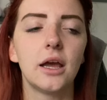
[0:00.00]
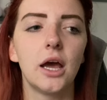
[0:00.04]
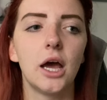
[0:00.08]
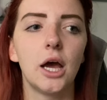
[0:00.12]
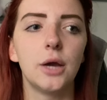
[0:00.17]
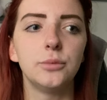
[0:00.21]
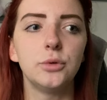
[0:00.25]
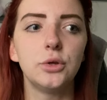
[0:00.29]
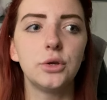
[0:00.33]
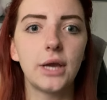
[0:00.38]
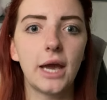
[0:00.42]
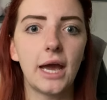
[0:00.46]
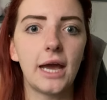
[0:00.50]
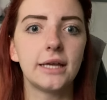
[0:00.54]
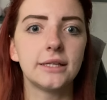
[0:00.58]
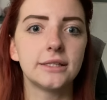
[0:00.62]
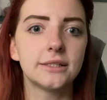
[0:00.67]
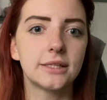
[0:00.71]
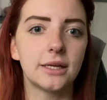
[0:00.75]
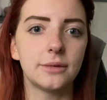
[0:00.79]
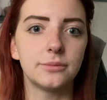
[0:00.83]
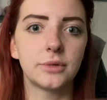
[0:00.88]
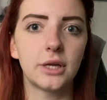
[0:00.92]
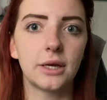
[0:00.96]
you can
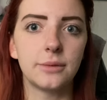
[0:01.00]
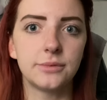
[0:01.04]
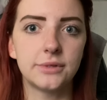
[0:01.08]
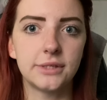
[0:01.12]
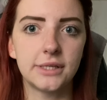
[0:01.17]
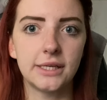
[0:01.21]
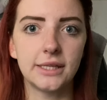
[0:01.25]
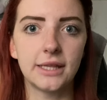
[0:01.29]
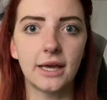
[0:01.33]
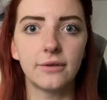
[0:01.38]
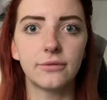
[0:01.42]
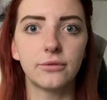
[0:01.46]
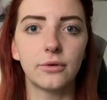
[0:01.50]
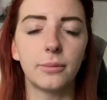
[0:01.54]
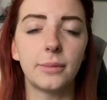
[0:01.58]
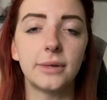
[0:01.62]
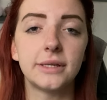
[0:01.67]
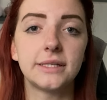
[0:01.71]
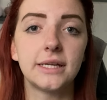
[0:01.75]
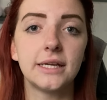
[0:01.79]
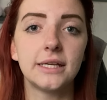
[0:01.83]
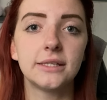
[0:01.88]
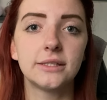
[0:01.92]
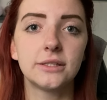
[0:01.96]
sometimes see that from a
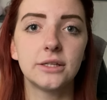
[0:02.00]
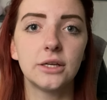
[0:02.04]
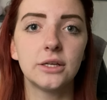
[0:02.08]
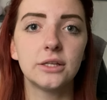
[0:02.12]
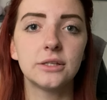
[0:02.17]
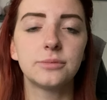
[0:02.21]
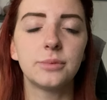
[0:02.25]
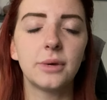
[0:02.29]
distance,